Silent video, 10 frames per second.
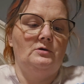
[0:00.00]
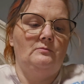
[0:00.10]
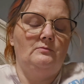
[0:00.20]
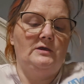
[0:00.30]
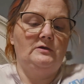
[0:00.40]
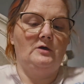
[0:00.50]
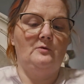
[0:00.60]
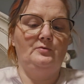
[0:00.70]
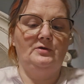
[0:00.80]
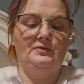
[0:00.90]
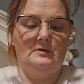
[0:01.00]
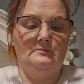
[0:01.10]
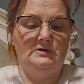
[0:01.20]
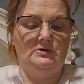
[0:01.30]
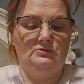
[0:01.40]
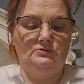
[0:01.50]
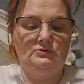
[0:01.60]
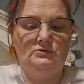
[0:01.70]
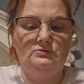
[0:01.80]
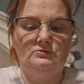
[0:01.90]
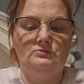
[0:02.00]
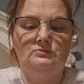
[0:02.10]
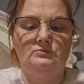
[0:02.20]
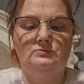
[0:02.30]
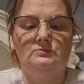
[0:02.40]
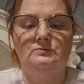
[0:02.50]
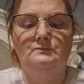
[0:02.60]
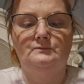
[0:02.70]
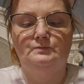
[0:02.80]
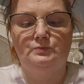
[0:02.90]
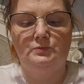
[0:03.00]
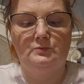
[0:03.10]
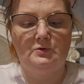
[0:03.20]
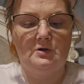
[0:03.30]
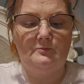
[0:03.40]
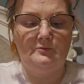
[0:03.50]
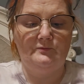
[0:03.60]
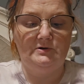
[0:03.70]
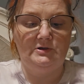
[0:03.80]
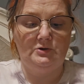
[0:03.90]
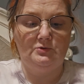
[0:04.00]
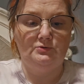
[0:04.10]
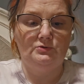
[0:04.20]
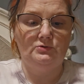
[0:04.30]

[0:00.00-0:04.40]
make a couple of thumbnails for a couple videos.